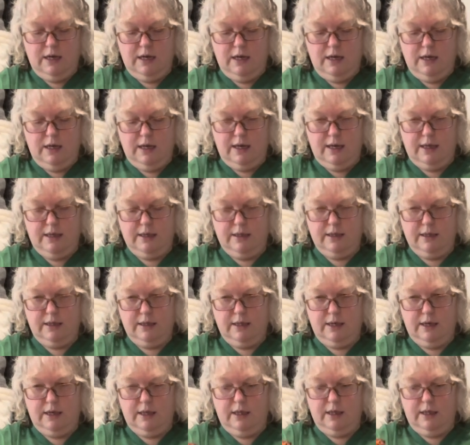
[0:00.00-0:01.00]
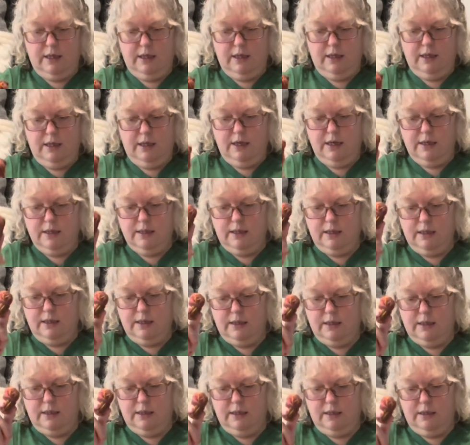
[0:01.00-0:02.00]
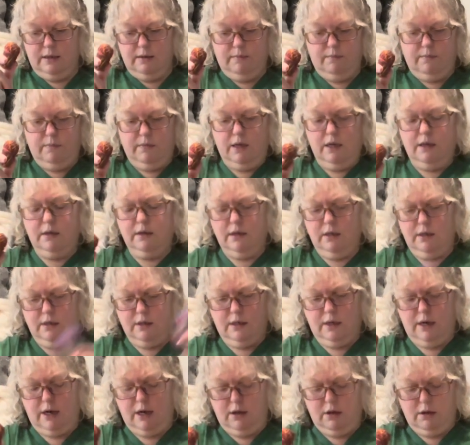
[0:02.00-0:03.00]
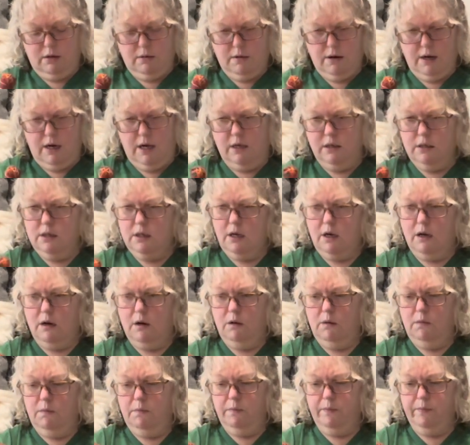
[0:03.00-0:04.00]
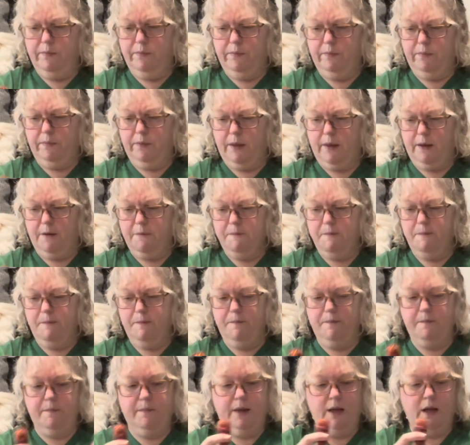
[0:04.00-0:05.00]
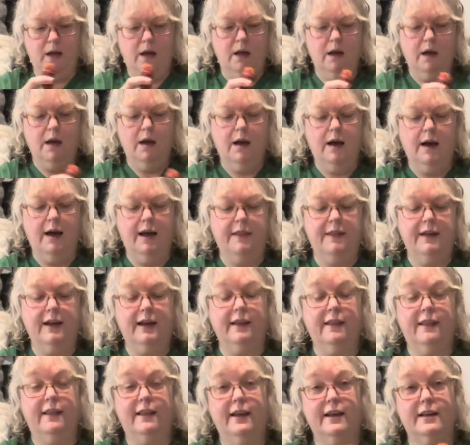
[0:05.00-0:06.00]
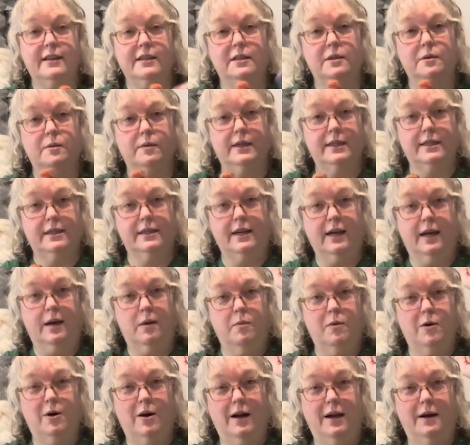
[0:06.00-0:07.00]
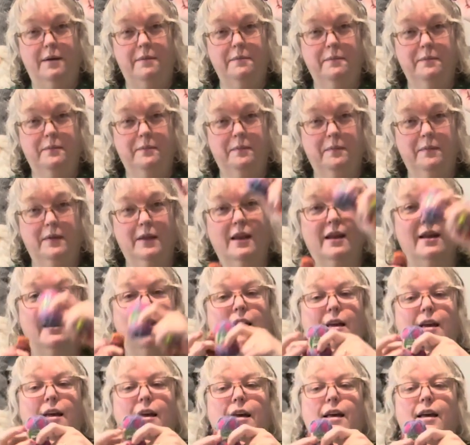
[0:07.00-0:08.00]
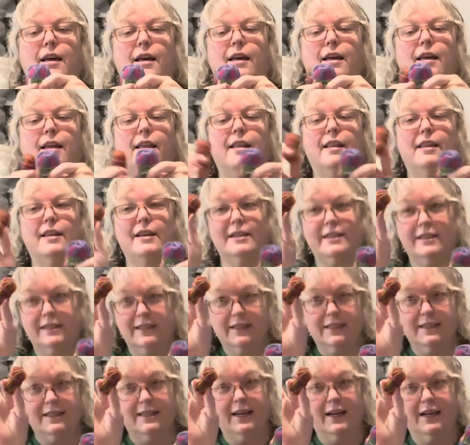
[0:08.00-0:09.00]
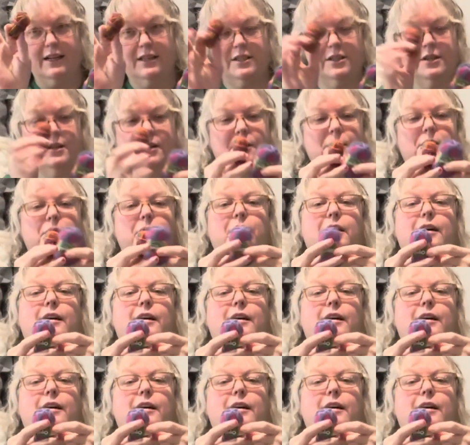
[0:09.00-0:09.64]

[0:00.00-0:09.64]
let's see, this is day 3, so I think this was day 1. This is day 2.